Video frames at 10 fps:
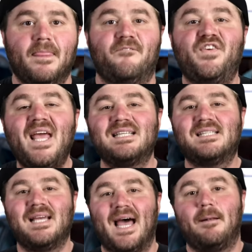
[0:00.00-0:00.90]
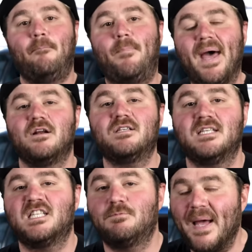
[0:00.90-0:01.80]
The Fiesta had better
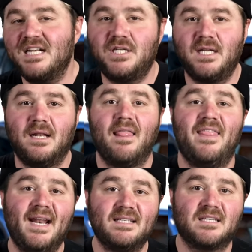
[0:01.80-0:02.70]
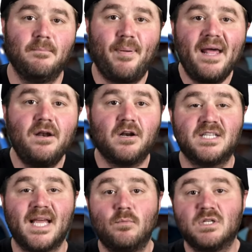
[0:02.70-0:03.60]
suspension than its
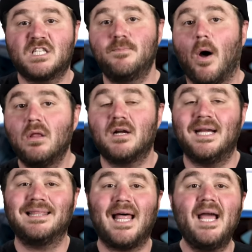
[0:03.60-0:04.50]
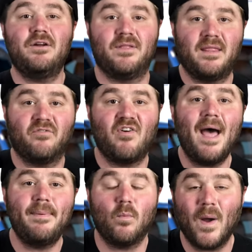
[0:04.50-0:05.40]
competitors, and it was smaller and lighter than the
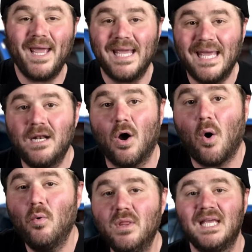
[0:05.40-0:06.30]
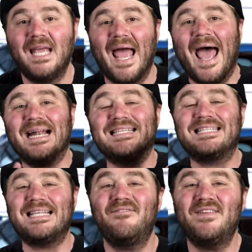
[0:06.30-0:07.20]
Rabbit, weighing in only at
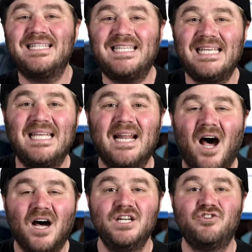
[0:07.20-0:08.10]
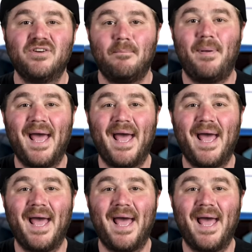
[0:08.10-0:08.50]
seventeen hundred